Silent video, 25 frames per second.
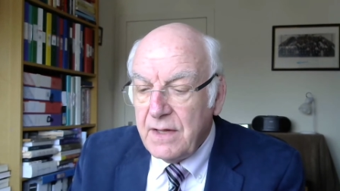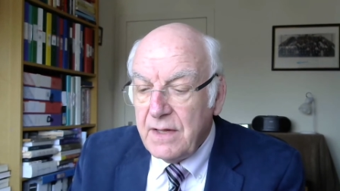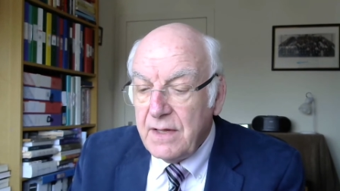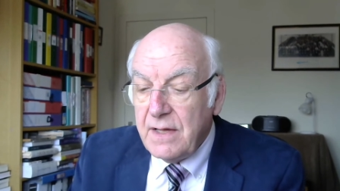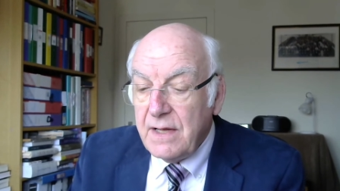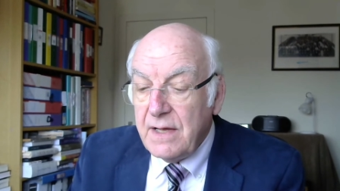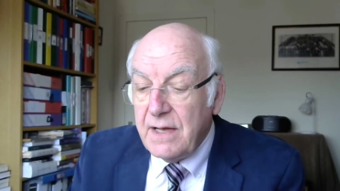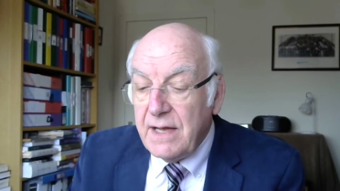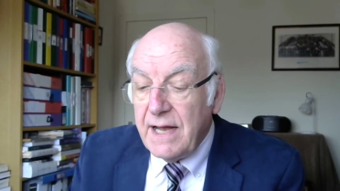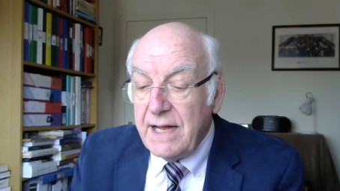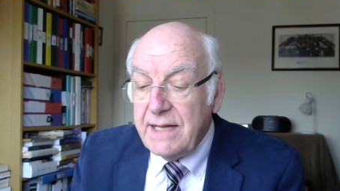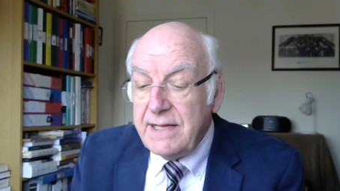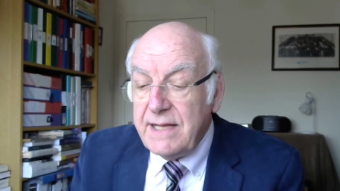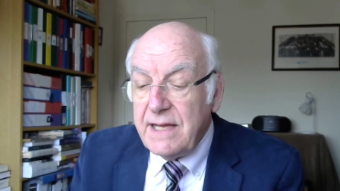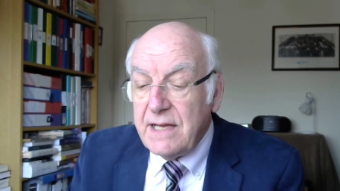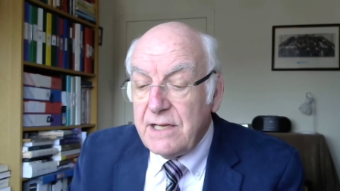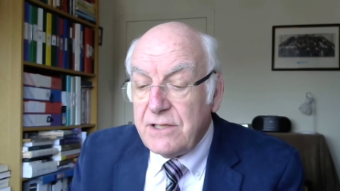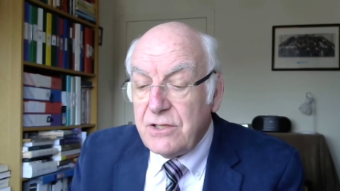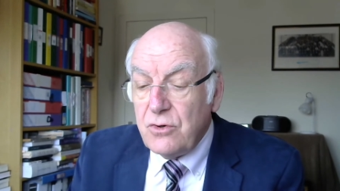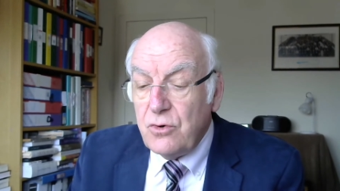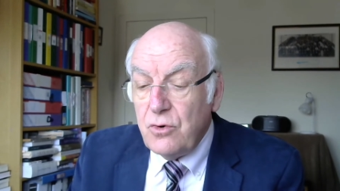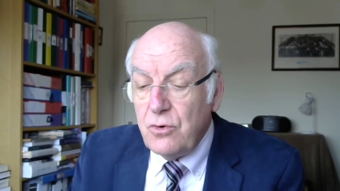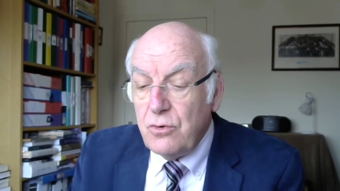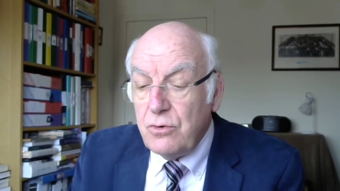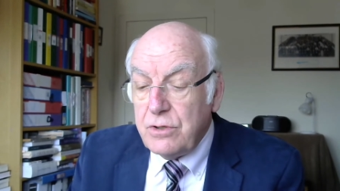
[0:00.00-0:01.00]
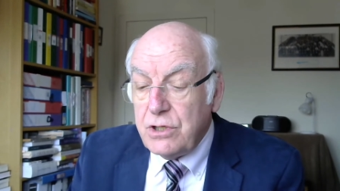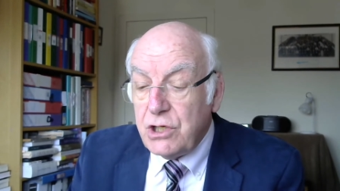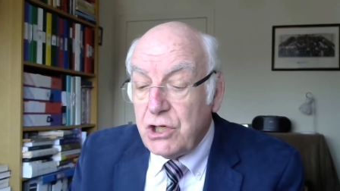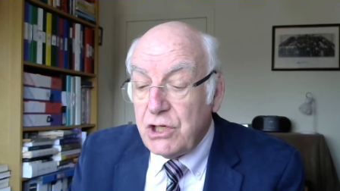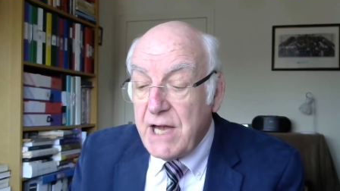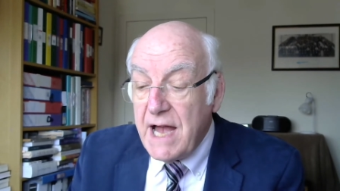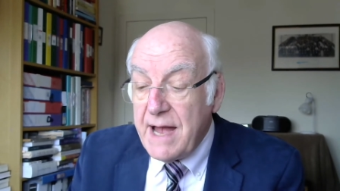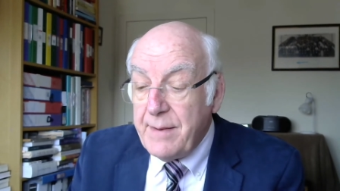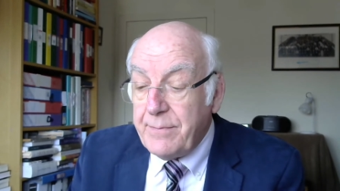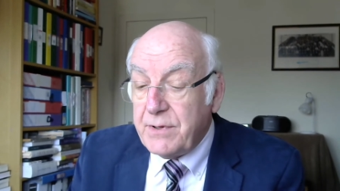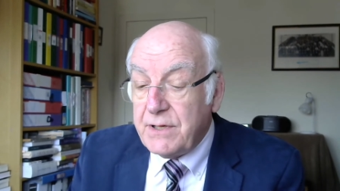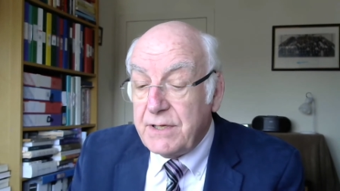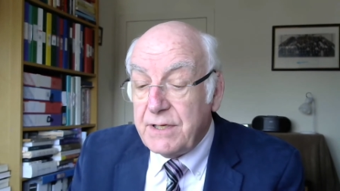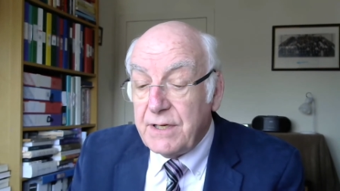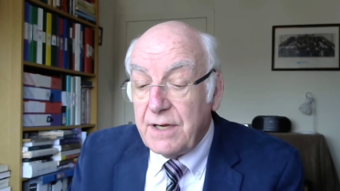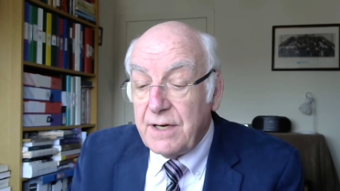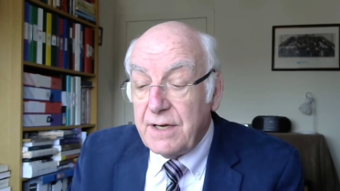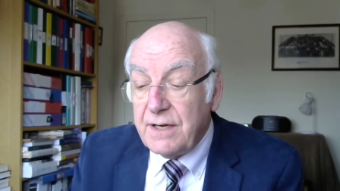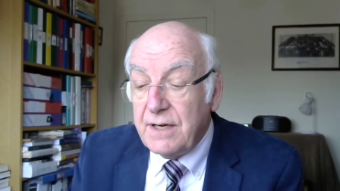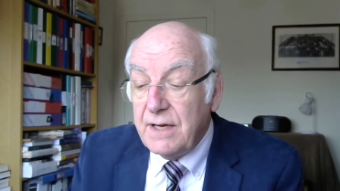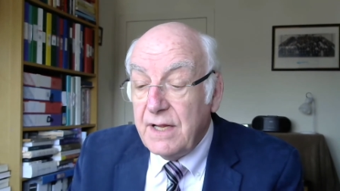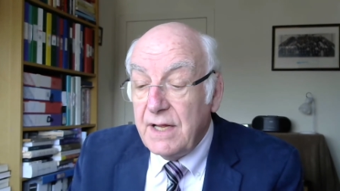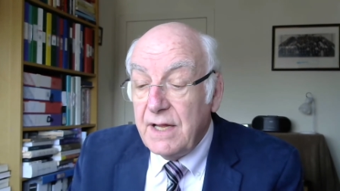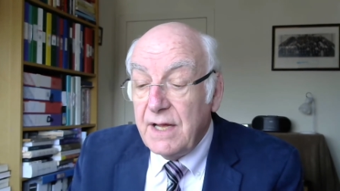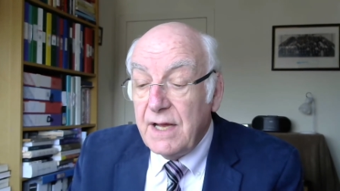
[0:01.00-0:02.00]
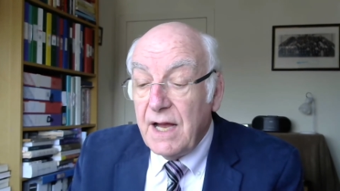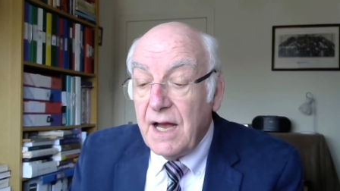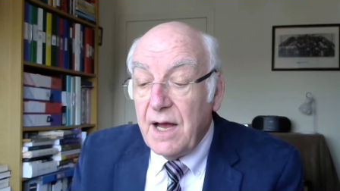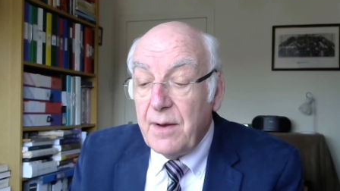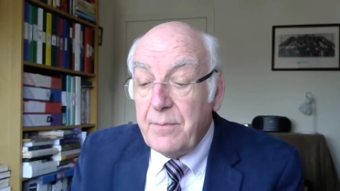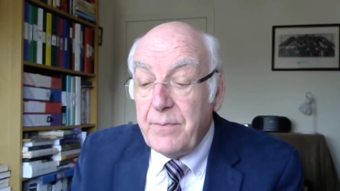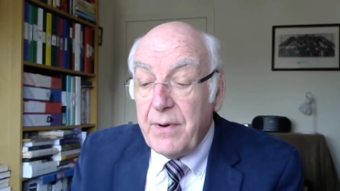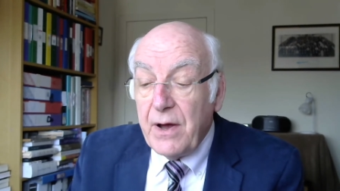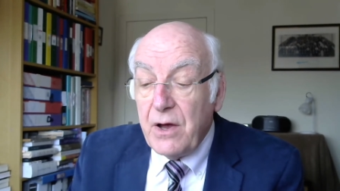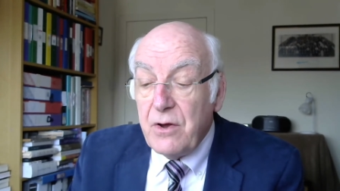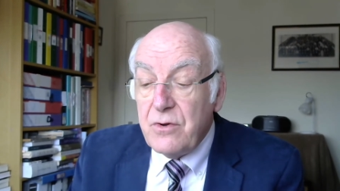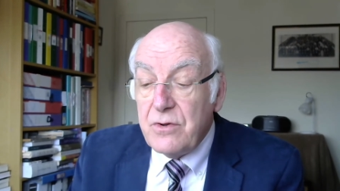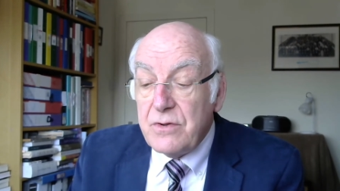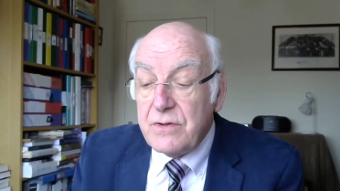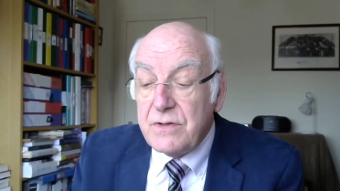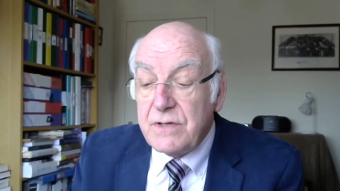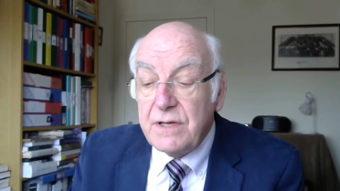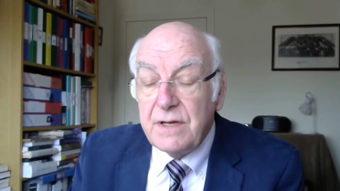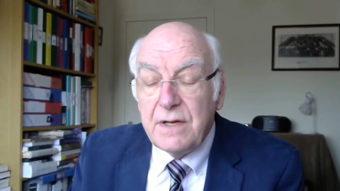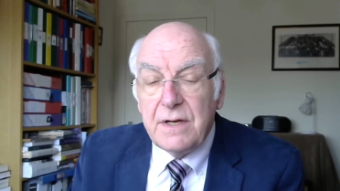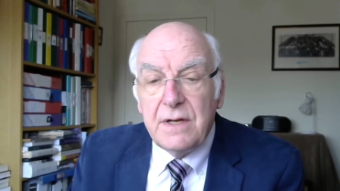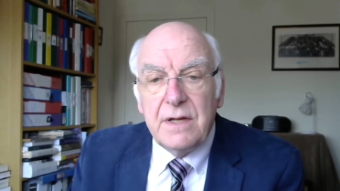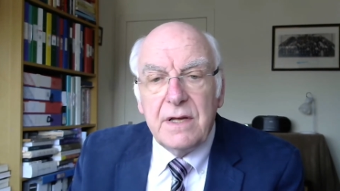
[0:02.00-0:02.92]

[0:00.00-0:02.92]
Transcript: And he has a whole chapter about